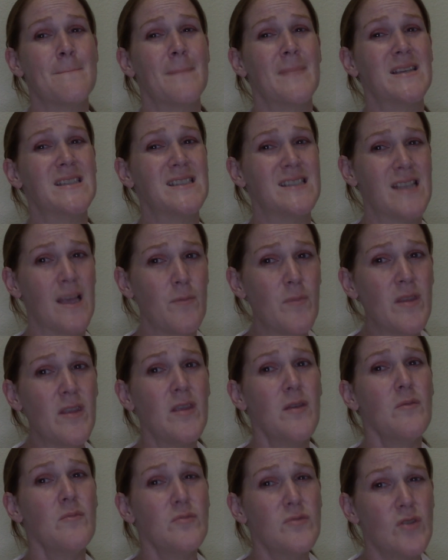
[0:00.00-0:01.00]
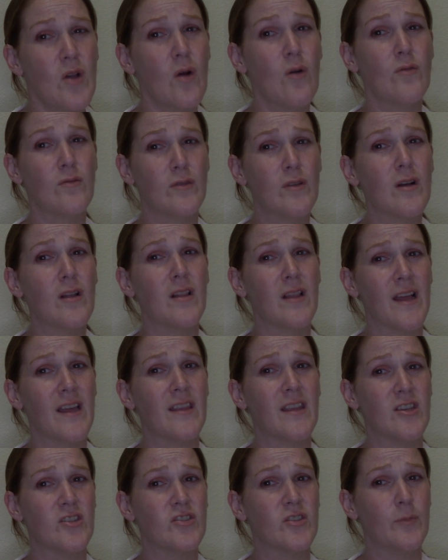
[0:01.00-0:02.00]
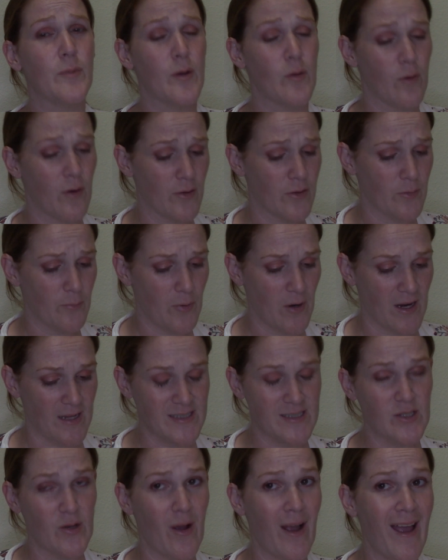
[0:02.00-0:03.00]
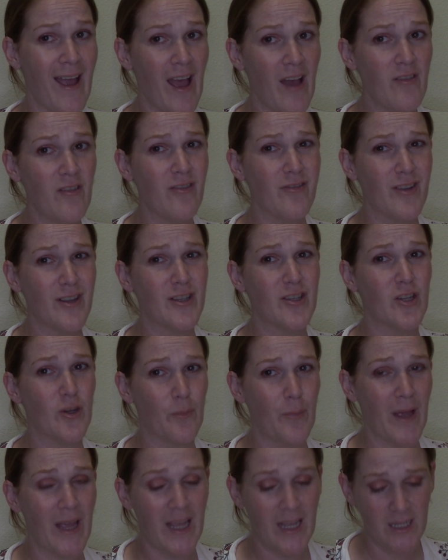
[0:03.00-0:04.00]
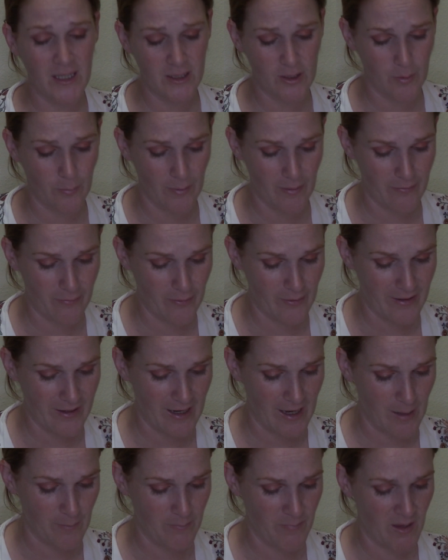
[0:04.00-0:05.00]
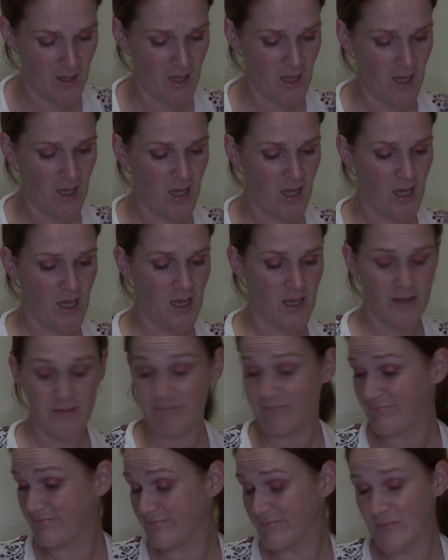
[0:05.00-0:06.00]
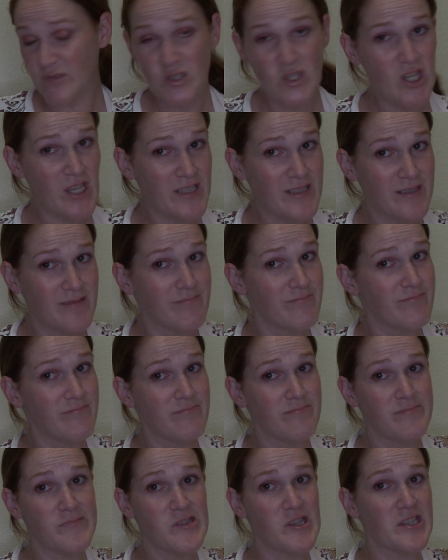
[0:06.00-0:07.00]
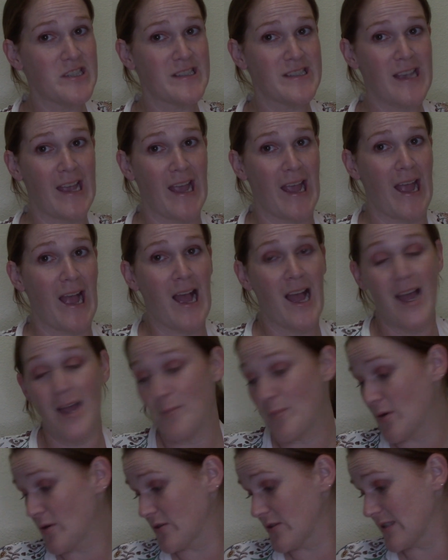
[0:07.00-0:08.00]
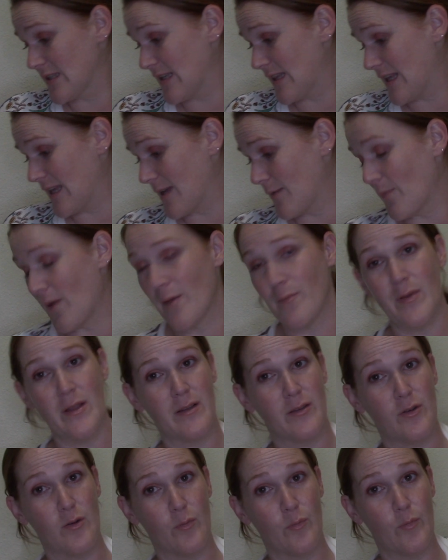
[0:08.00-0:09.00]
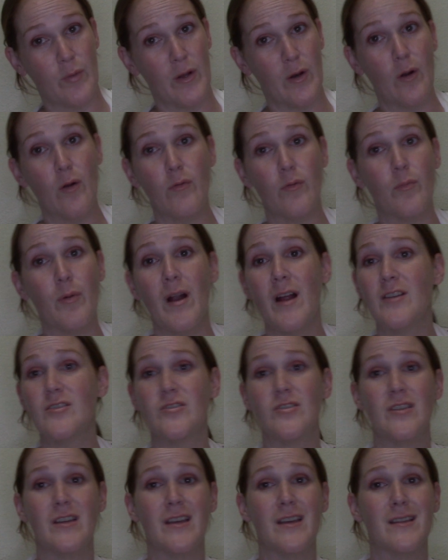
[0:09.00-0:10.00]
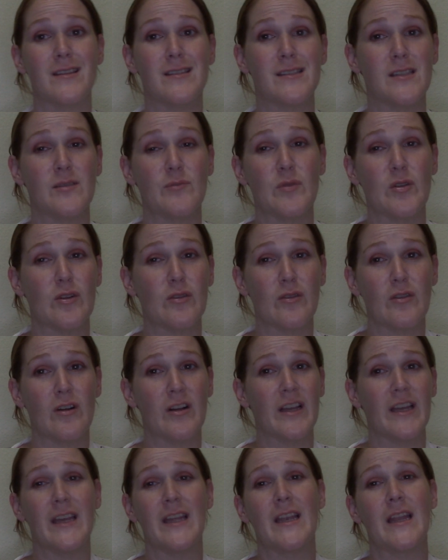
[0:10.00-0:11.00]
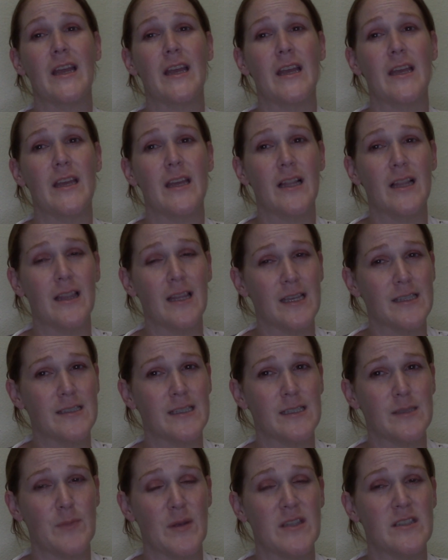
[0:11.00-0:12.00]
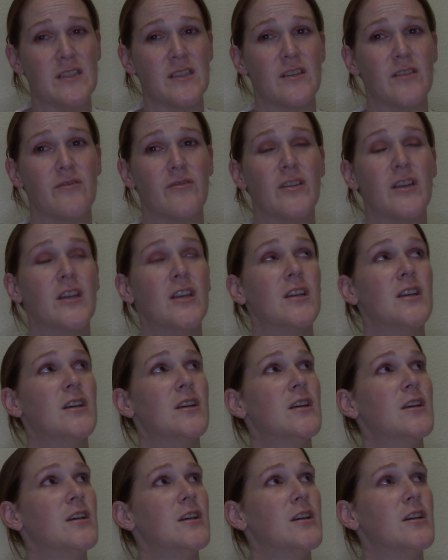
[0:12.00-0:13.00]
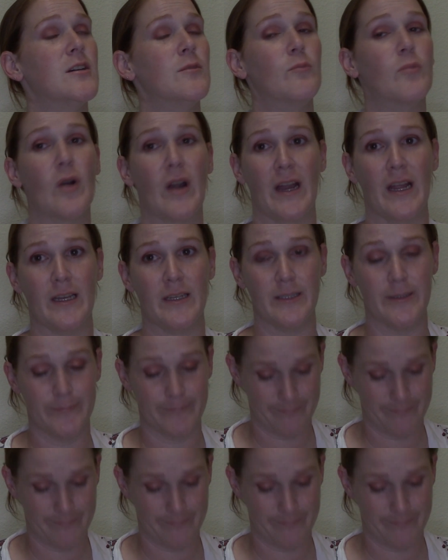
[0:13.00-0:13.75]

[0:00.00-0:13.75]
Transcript: Some of them don't look like they should be worth the price. So I have a feeling you're paying a little bit for the name. Just saying, I personally think it might be a little bit overpriced. You can get the similar look in a less expensive brand.